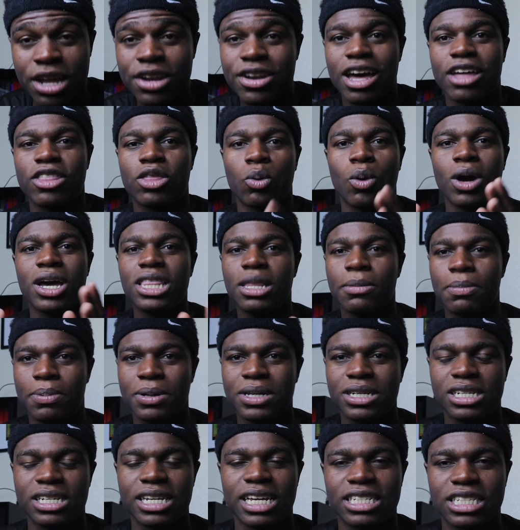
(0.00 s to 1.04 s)
Now the way the
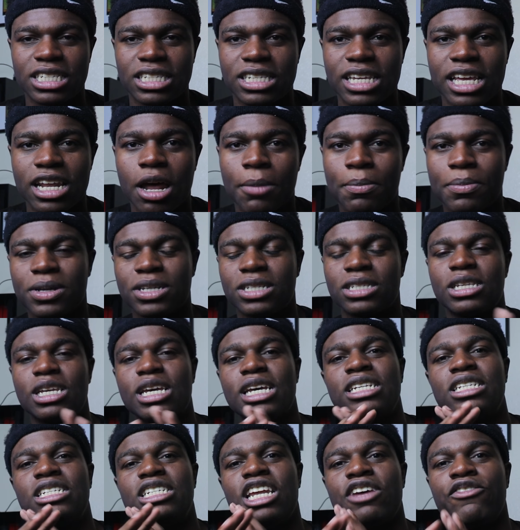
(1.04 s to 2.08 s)
PT test is set up is
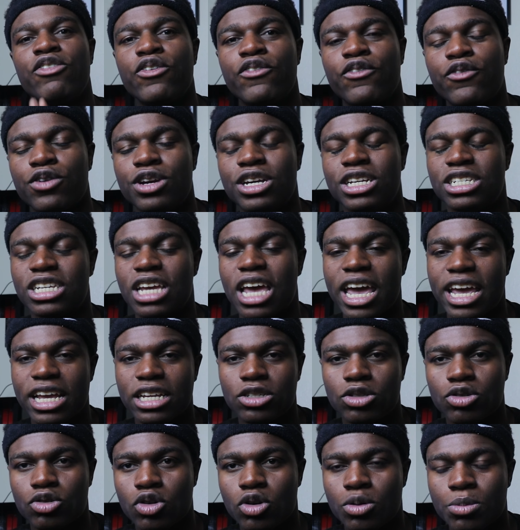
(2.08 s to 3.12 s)
it's different for each
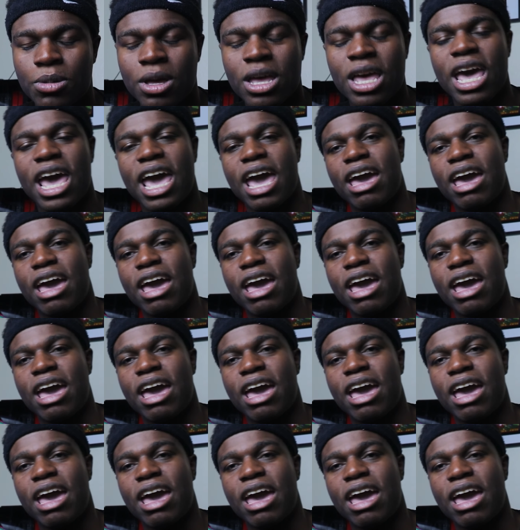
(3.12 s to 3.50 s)
age group,